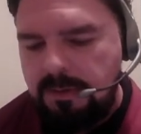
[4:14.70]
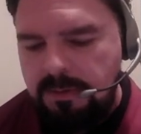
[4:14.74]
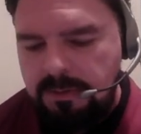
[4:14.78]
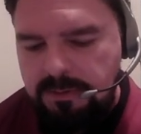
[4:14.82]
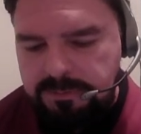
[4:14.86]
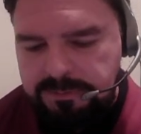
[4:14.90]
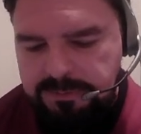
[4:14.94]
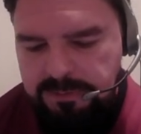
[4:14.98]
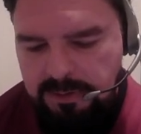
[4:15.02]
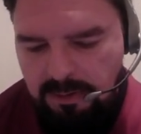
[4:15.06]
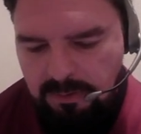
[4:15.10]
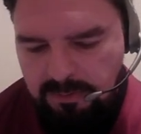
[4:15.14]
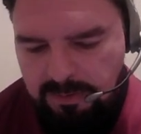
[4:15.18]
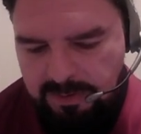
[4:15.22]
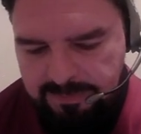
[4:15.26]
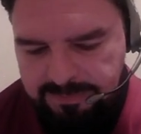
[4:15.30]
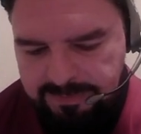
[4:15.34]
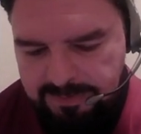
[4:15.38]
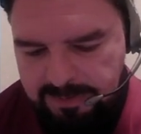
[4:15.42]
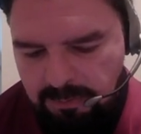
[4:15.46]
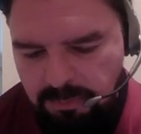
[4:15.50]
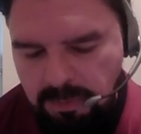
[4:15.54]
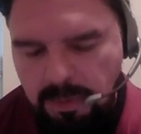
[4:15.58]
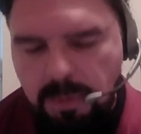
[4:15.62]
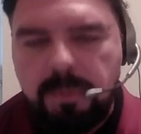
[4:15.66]
So I
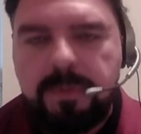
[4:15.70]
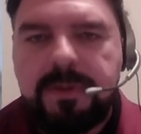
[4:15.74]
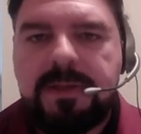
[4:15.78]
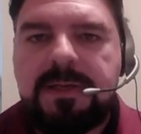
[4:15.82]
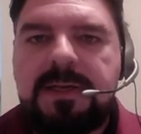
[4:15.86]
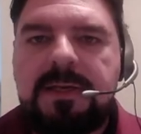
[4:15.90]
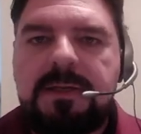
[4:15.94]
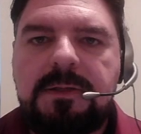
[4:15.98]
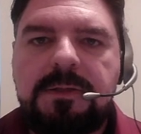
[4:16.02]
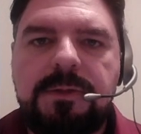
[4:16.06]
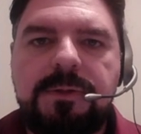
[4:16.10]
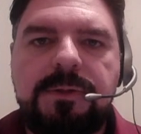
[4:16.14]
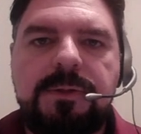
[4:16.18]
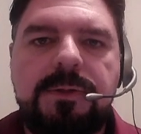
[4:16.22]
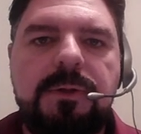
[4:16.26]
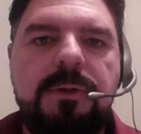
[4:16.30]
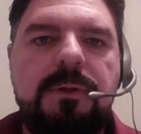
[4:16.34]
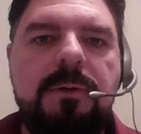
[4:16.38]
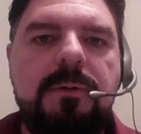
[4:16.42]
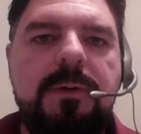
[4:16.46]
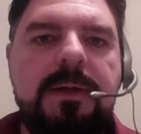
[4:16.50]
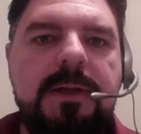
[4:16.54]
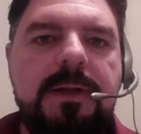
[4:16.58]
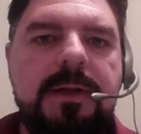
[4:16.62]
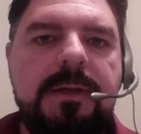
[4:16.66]
think what we need to
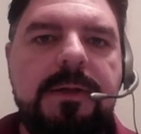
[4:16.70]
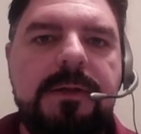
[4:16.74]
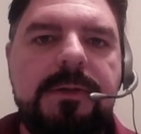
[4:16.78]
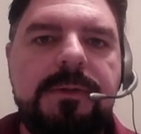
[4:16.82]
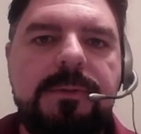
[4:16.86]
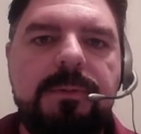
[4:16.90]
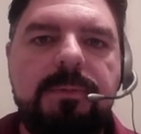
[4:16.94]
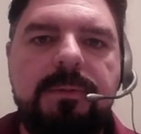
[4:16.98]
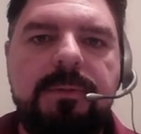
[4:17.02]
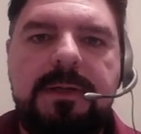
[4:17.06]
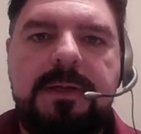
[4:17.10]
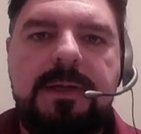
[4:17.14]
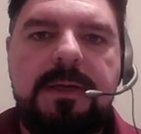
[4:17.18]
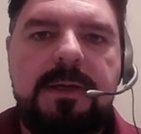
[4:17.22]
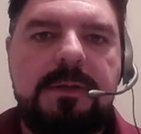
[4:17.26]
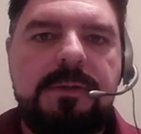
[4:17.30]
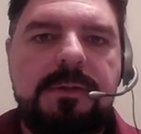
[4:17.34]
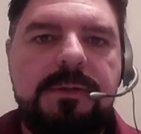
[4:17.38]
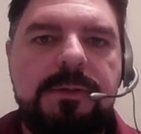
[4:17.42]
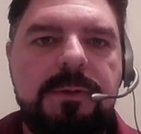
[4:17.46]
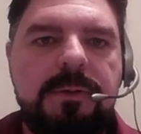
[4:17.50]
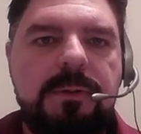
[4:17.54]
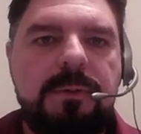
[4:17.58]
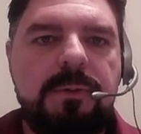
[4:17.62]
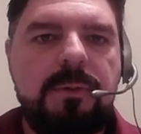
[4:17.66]
do is we need
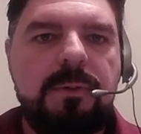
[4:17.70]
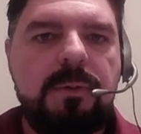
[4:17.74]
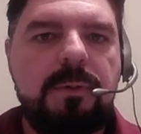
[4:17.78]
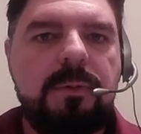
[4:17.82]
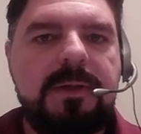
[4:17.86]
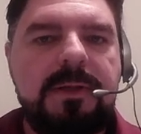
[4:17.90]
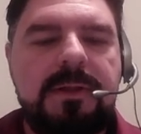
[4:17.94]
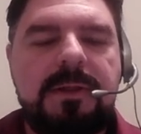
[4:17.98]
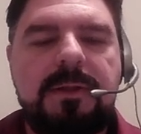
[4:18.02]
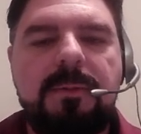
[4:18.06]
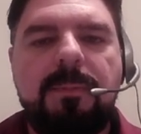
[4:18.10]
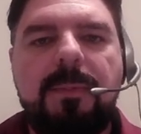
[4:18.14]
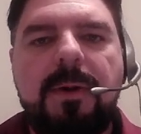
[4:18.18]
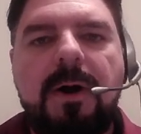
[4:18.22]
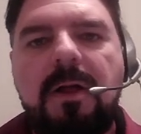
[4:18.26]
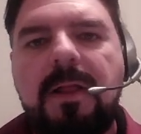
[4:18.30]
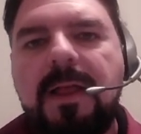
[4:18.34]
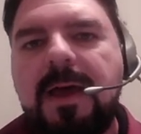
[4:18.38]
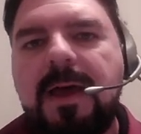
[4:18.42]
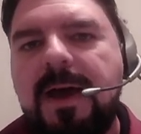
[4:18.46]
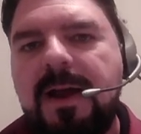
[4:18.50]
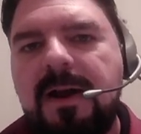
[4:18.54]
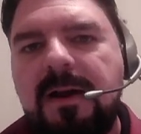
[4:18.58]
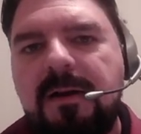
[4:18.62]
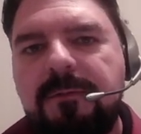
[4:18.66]
to get the ball
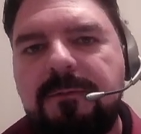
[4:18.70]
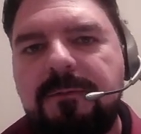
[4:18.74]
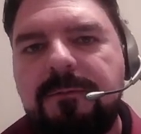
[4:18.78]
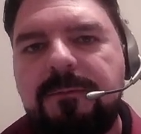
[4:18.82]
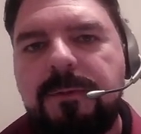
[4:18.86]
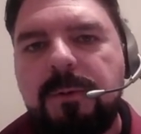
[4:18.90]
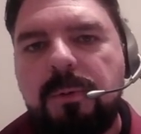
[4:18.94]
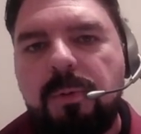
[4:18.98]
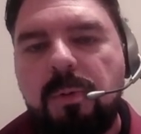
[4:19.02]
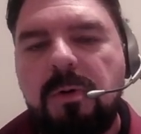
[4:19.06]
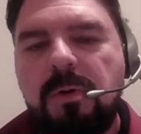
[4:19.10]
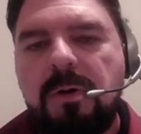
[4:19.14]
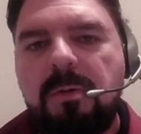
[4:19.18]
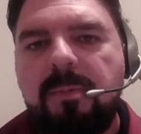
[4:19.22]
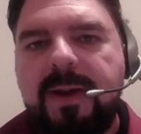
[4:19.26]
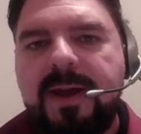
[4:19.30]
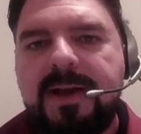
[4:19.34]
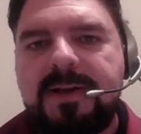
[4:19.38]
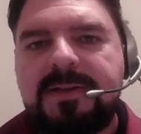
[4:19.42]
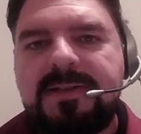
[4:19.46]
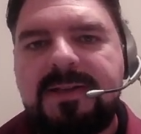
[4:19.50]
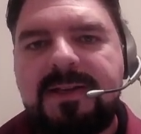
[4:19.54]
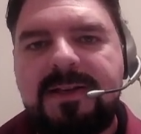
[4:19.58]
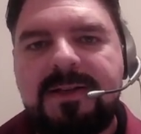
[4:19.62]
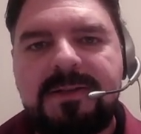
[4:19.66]
out of the
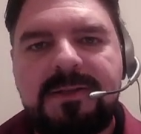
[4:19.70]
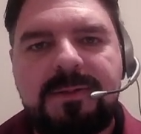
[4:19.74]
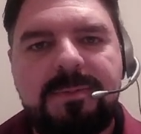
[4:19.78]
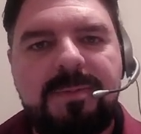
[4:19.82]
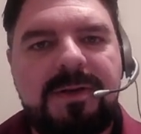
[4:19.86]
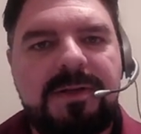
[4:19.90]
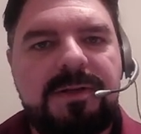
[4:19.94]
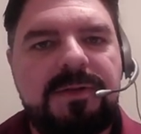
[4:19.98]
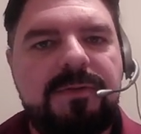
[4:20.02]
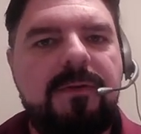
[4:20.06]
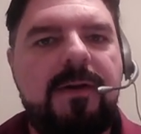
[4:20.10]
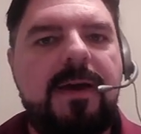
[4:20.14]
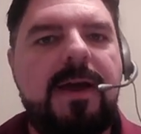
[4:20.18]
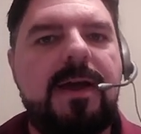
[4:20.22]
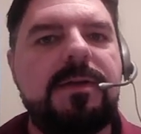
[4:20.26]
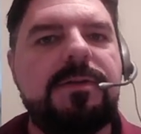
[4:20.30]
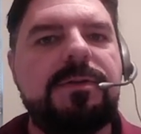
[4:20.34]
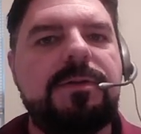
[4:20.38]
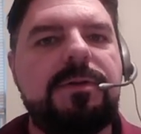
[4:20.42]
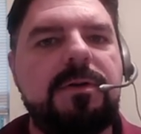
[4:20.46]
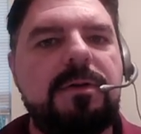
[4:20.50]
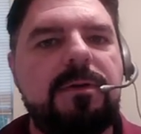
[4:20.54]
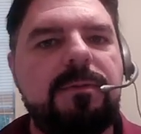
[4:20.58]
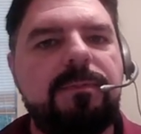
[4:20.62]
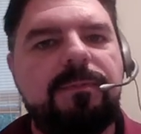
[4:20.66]
quarterback's hands much
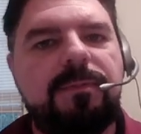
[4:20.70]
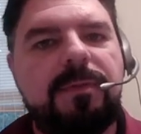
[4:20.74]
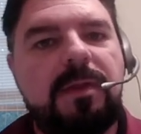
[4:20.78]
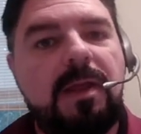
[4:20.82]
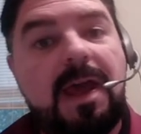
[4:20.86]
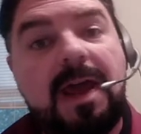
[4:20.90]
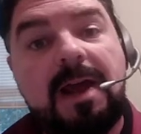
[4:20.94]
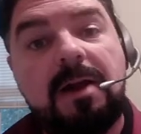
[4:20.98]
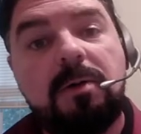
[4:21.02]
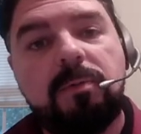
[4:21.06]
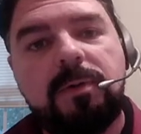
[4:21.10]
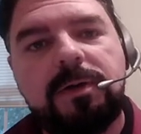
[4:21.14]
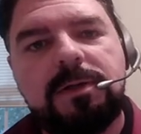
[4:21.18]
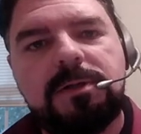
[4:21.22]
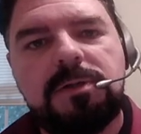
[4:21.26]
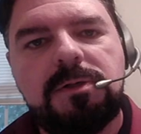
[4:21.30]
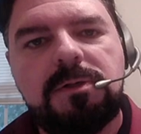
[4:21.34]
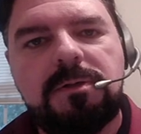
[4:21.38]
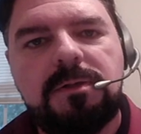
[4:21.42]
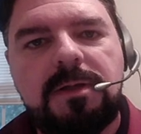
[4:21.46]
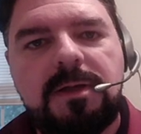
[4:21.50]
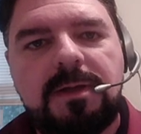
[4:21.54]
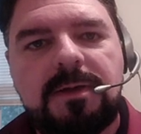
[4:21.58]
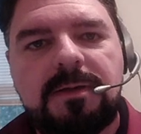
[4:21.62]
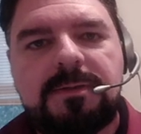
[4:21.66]
faster. How do we
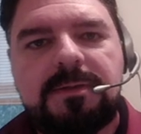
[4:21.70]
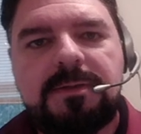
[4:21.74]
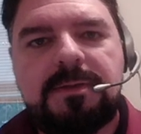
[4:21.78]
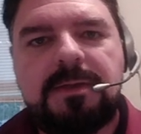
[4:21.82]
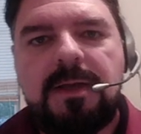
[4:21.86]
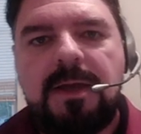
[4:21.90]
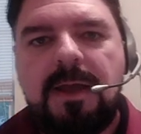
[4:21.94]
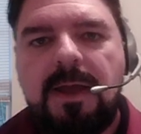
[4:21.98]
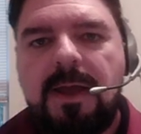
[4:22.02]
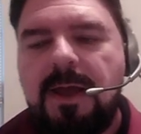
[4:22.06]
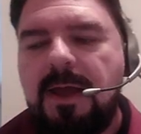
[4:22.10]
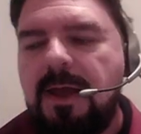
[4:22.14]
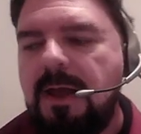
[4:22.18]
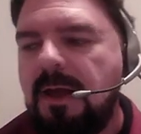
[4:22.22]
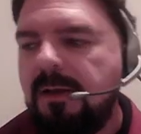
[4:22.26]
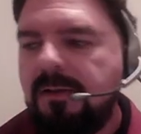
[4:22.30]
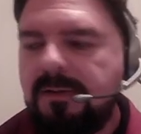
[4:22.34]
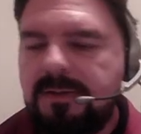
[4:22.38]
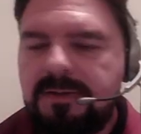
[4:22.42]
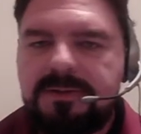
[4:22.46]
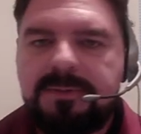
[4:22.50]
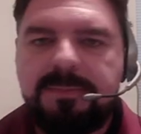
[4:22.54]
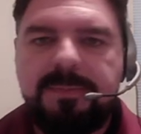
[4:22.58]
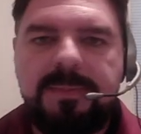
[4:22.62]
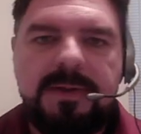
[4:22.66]
do this?
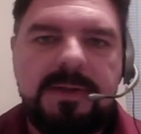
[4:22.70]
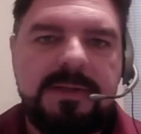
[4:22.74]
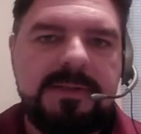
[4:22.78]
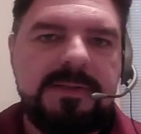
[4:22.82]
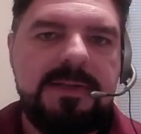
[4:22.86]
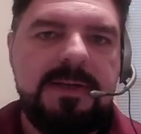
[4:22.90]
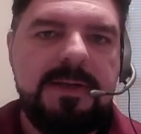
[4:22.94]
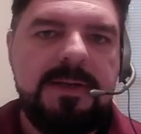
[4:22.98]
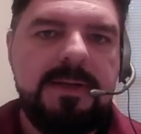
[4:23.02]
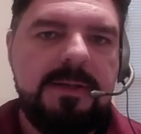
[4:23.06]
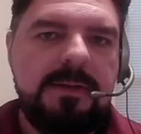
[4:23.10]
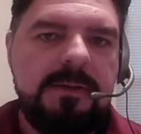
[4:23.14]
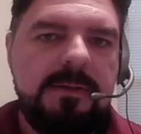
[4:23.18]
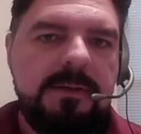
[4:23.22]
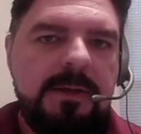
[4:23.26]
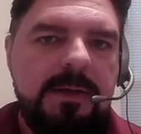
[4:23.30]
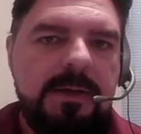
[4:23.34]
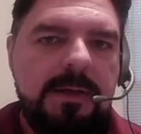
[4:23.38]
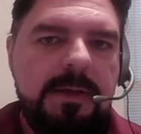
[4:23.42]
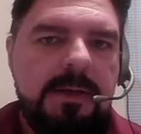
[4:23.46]
Let's mix in